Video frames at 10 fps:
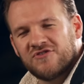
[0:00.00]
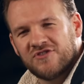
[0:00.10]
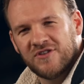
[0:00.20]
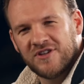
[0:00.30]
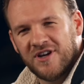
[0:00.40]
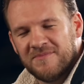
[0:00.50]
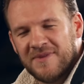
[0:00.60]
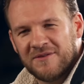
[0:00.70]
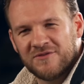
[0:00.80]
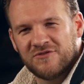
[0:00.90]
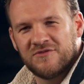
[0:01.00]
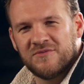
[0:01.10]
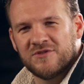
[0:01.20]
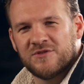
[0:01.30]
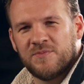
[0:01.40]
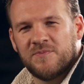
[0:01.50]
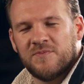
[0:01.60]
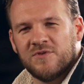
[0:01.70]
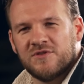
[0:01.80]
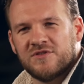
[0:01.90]
So the comeback was
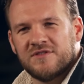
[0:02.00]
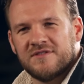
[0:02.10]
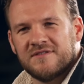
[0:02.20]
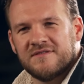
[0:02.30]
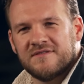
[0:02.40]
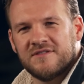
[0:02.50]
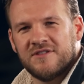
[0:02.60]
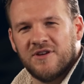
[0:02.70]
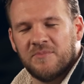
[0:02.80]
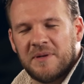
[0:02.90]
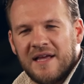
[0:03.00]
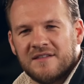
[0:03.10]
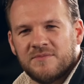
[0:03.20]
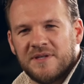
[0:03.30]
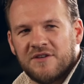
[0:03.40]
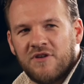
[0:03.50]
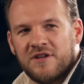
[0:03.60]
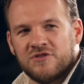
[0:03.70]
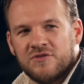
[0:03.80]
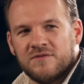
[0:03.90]
planned to be a
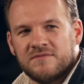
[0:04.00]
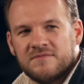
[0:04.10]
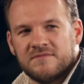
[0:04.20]
gradual